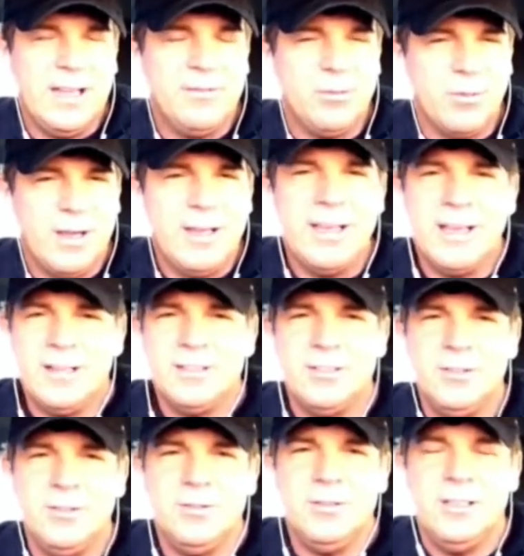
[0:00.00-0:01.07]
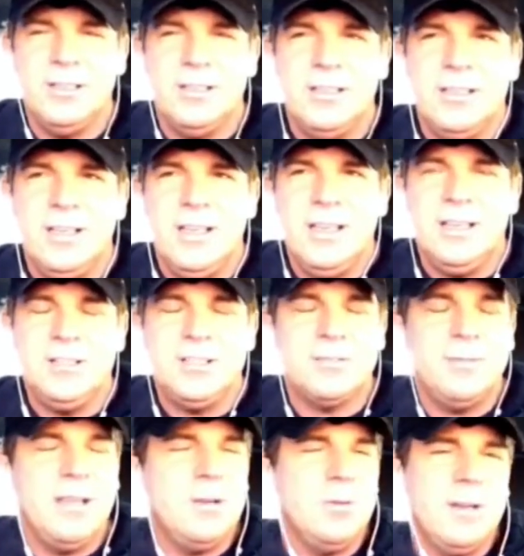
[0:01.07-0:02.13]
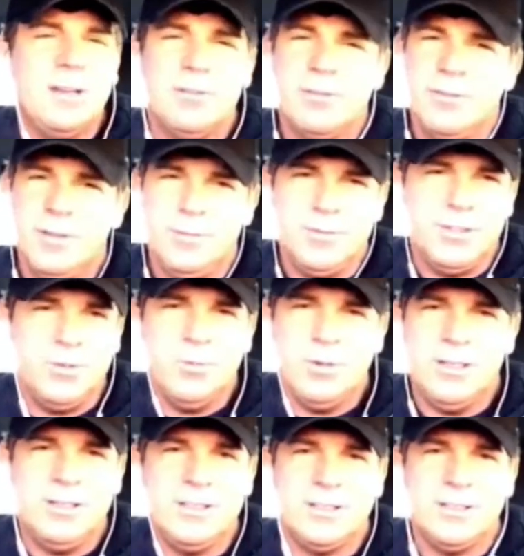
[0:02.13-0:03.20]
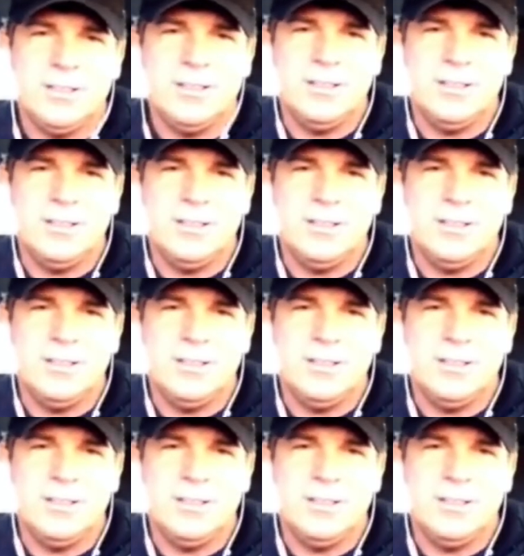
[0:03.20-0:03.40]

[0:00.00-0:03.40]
that have the right attitude, and just make whatever films you want.